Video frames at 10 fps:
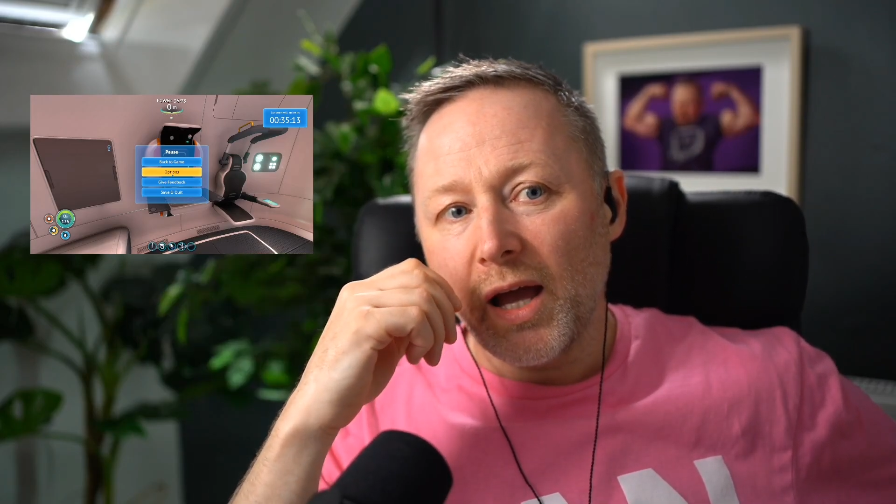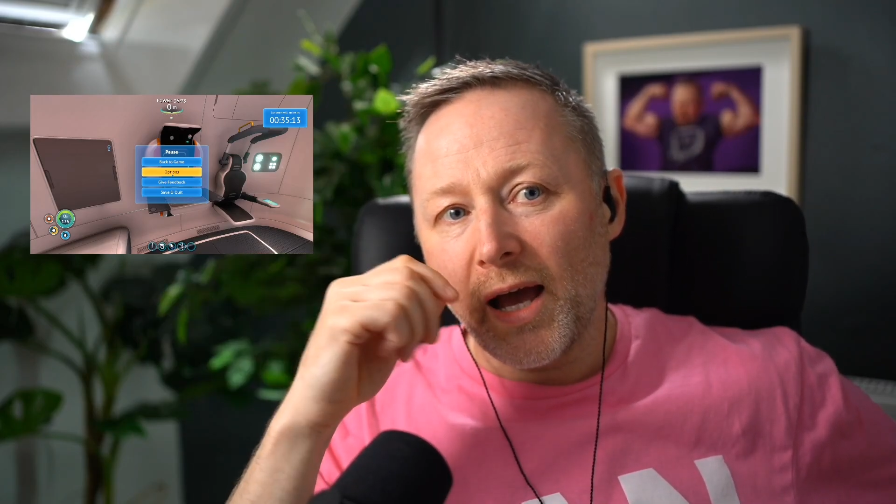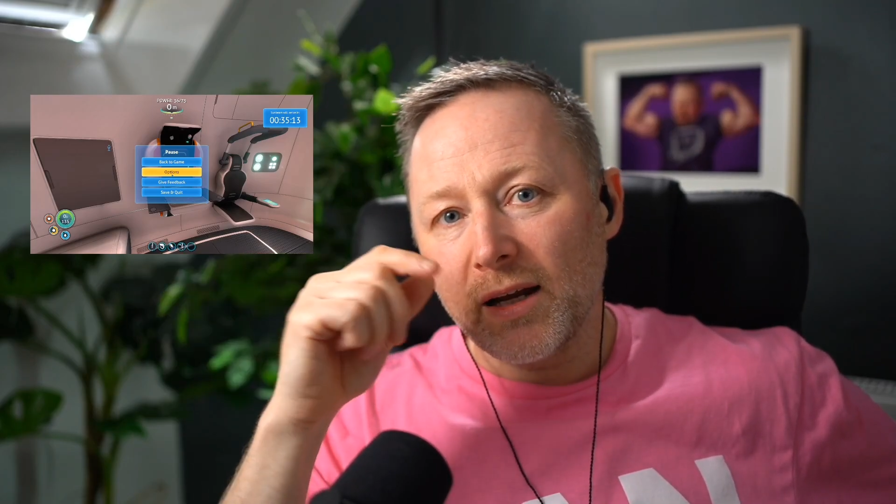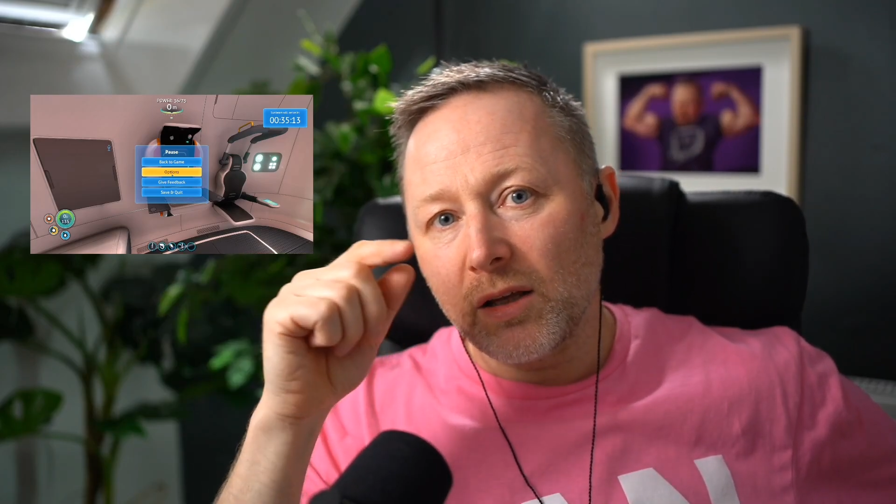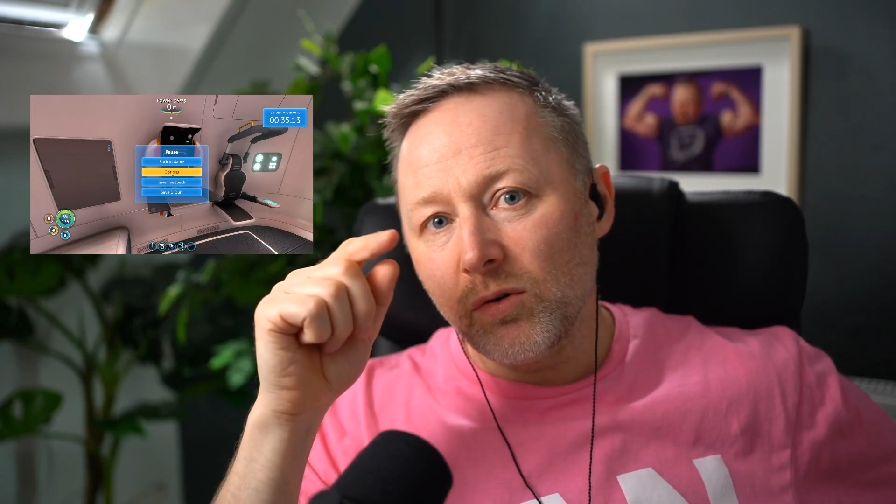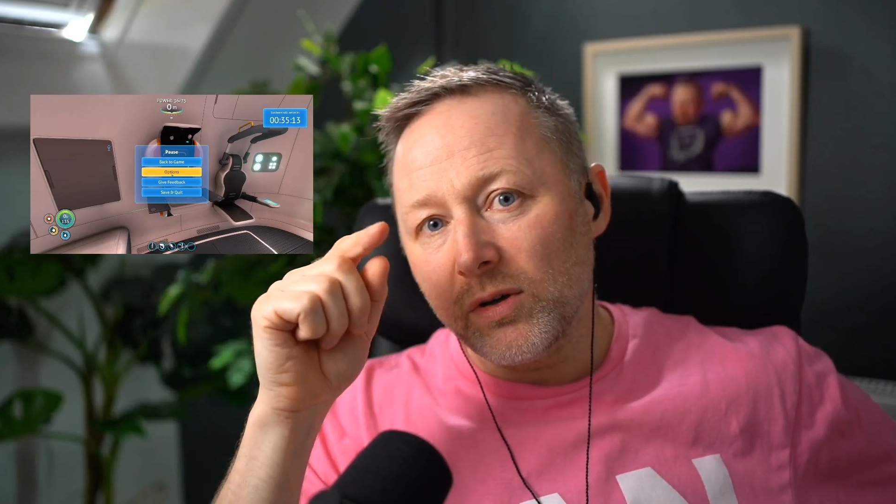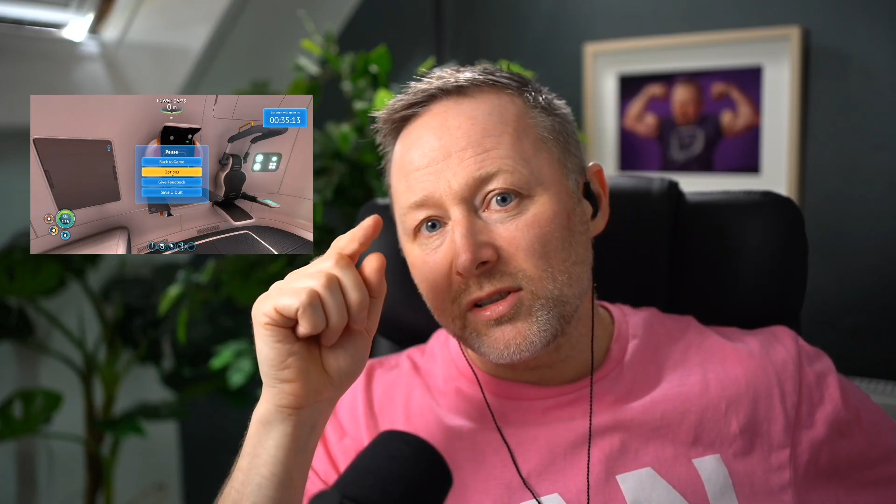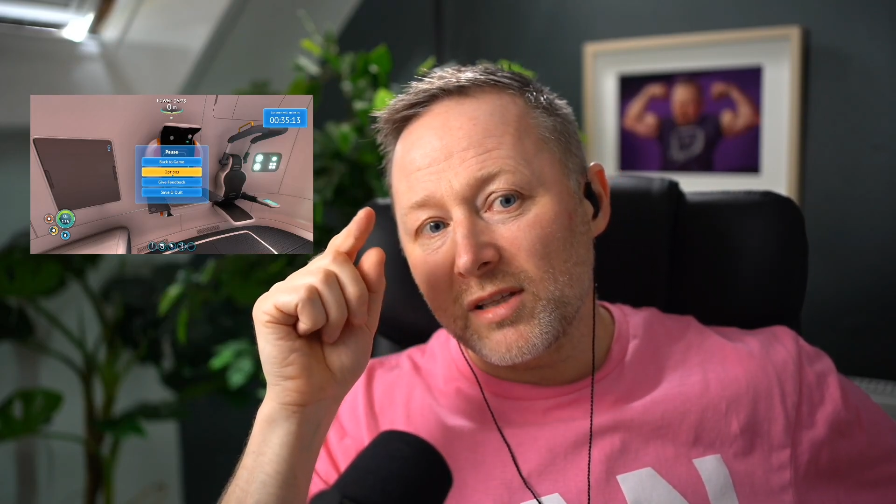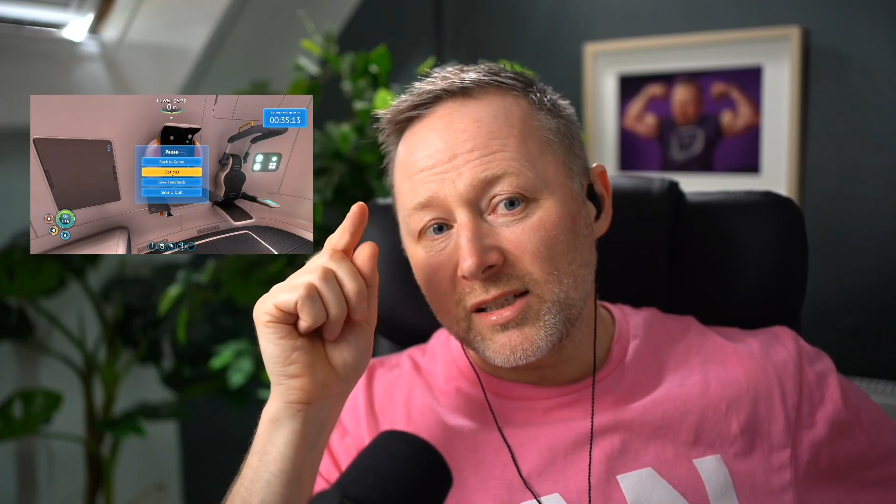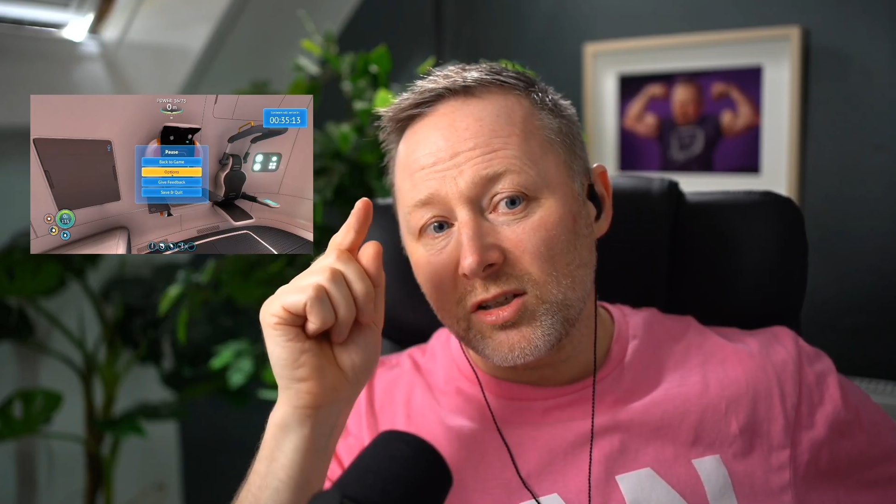And I
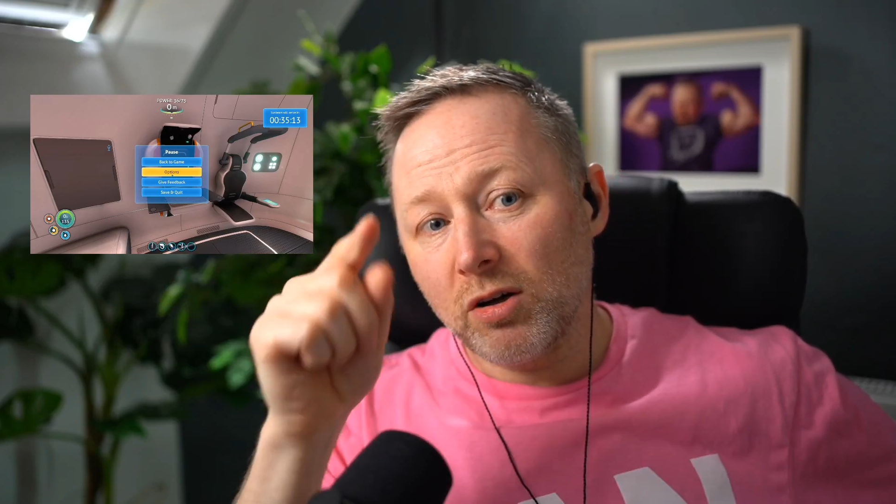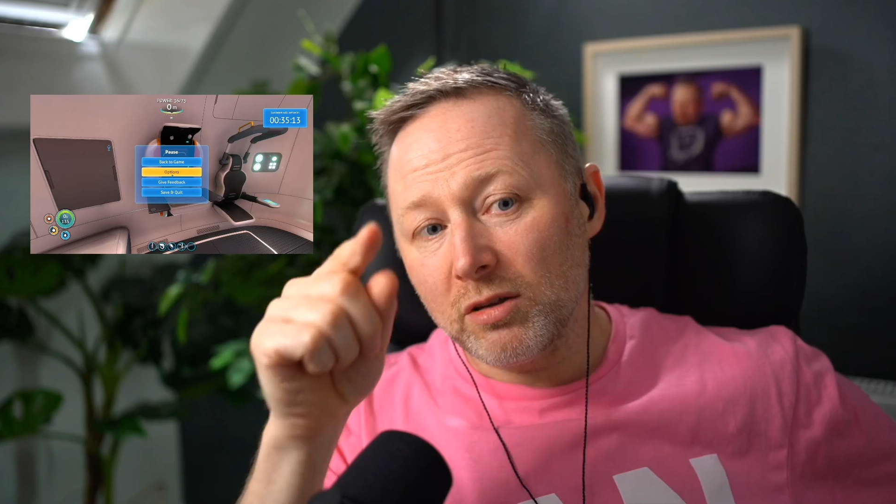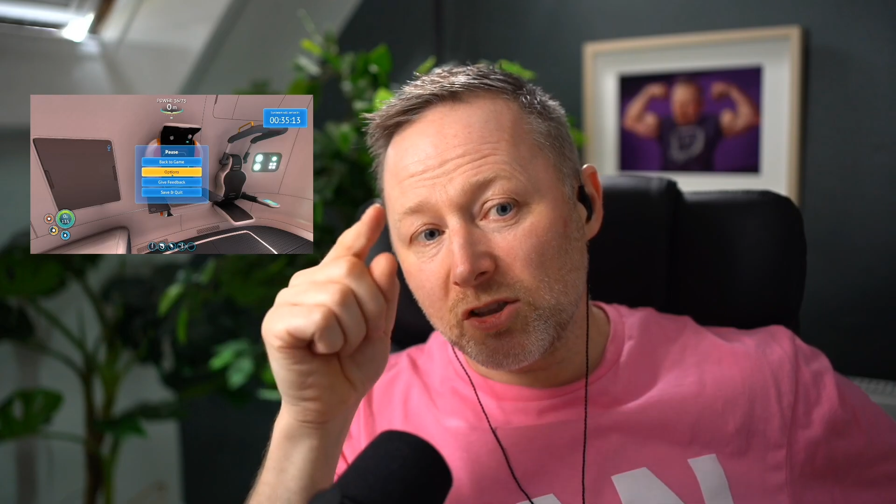noticed this cunt,